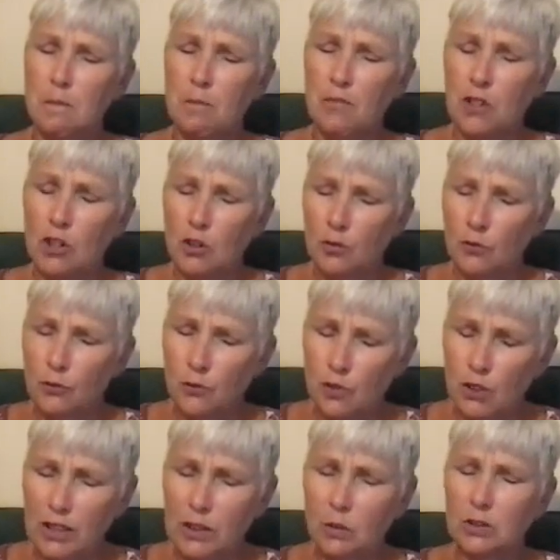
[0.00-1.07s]
Your
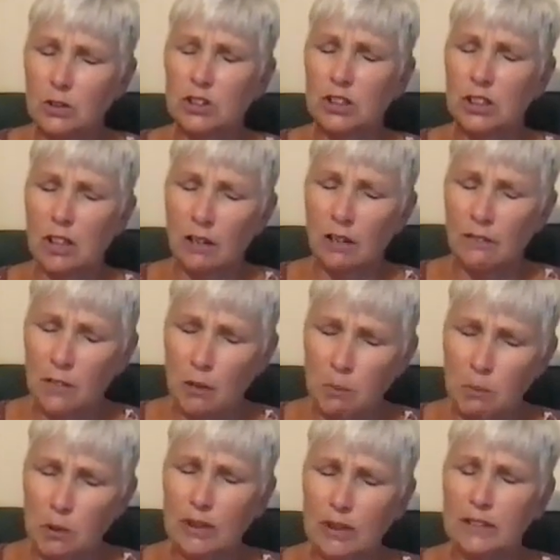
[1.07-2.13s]
frequency of the
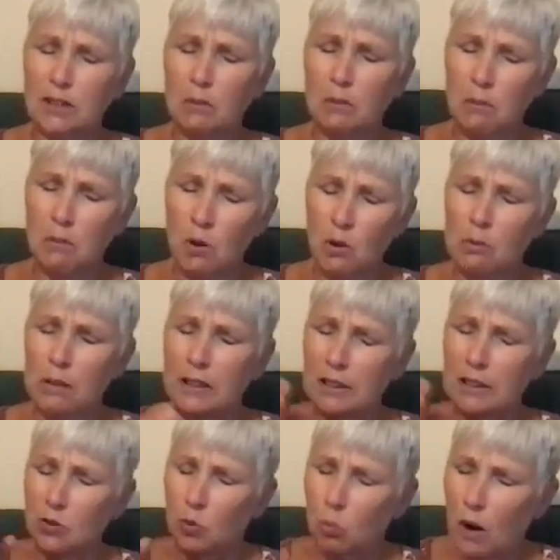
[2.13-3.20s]
present moment
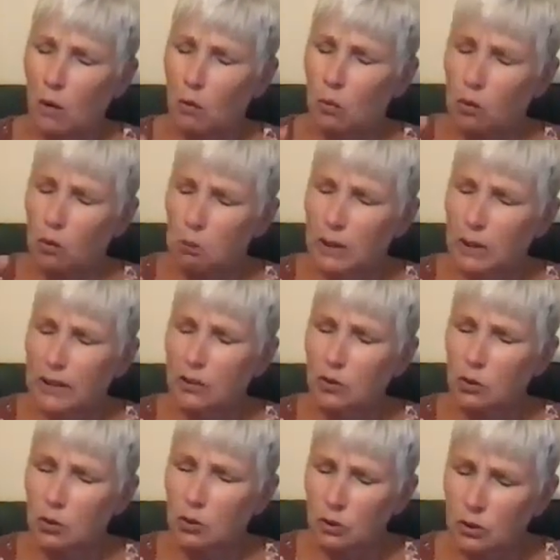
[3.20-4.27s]
is what will bring
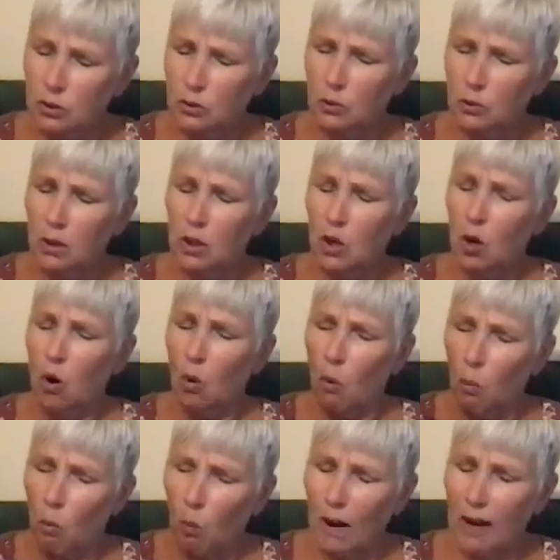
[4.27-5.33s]
to you
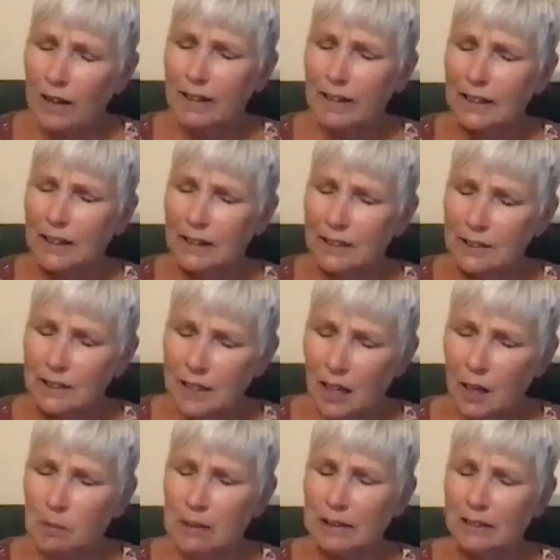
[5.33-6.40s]
what is
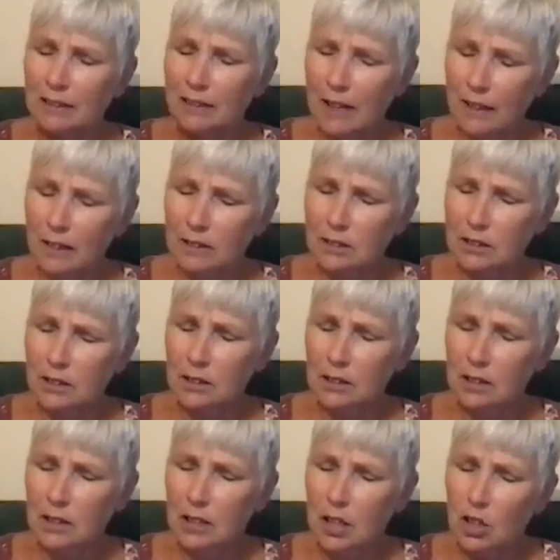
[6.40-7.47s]
coming next.
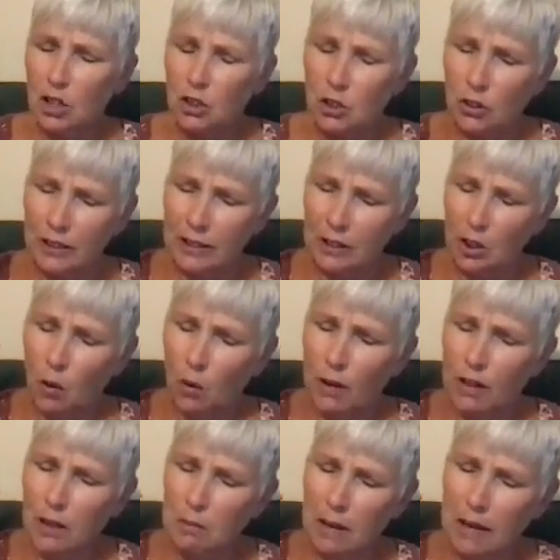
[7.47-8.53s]
Your egoic
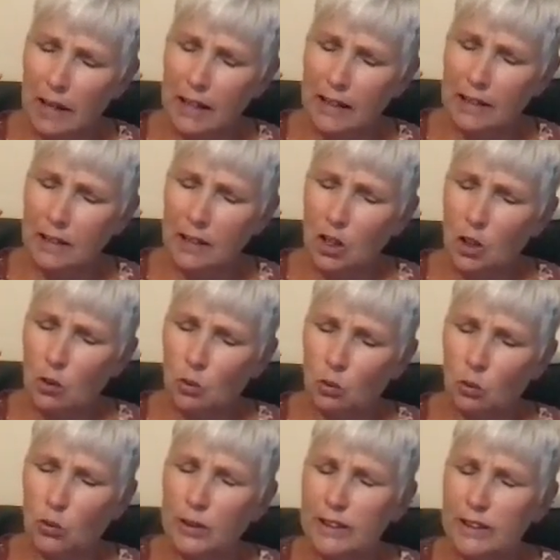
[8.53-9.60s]
mind
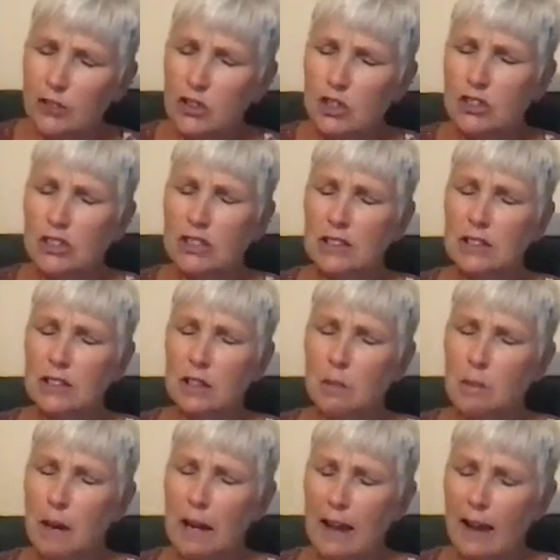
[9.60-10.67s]
reaches into the
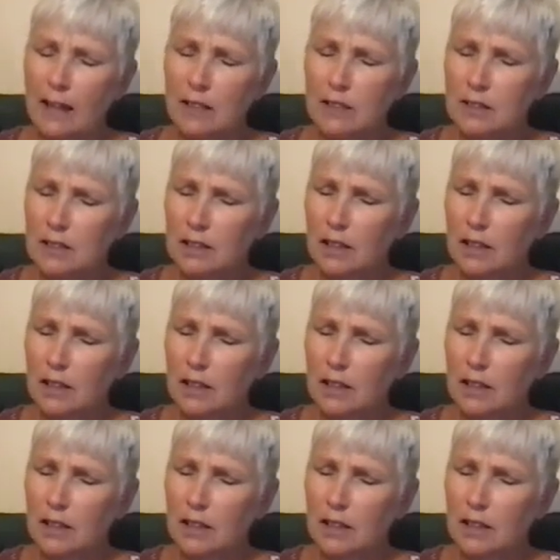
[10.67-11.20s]
past